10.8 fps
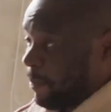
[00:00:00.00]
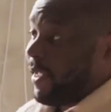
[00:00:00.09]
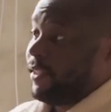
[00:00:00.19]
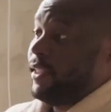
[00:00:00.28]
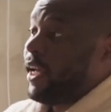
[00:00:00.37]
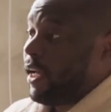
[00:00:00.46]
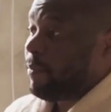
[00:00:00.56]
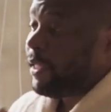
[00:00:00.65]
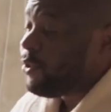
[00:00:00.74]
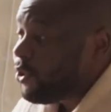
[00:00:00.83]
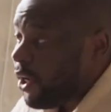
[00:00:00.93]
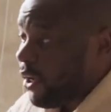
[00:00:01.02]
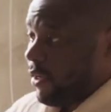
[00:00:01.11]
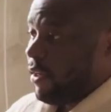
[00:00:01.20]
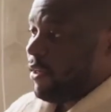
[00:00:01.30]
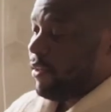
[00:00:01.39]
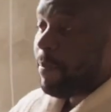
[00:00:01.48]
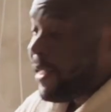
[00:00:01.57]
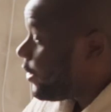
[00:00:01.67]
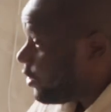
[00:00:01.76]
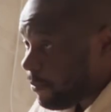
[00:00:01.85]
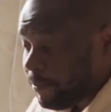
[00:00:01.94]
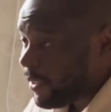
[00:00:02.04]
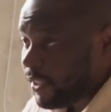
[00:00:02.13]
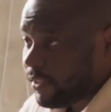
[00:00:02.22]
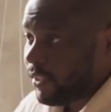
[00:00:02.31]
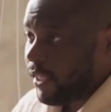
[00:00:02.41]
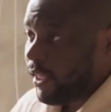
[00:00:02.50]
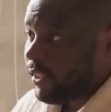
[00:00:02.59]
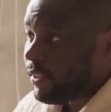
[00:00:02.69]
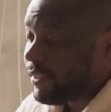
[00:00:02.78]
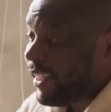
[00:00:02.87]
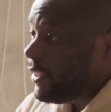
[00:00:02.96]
on darkness, wasted fights, on quarrels,